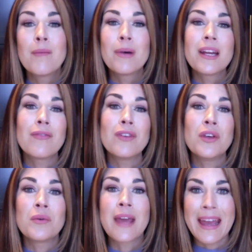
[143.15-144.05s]
But if
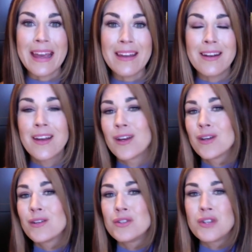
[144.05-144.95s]
you can't,
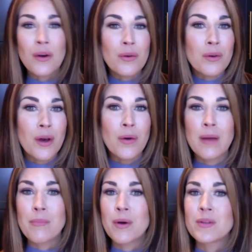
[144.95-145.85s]
don't go
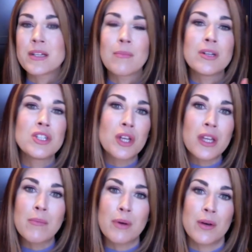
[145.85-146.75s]
and post a
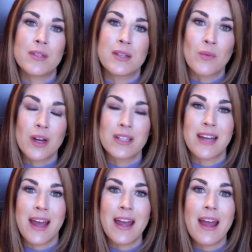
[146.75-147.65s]
bajillion posts in one
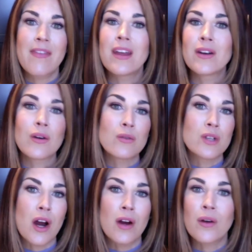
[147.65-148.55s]
day and then go
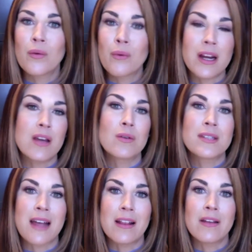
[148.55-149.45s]
dark, go radio
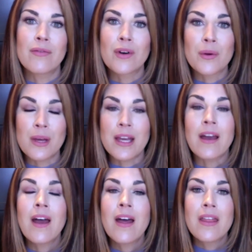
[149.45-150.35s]
silent for a week.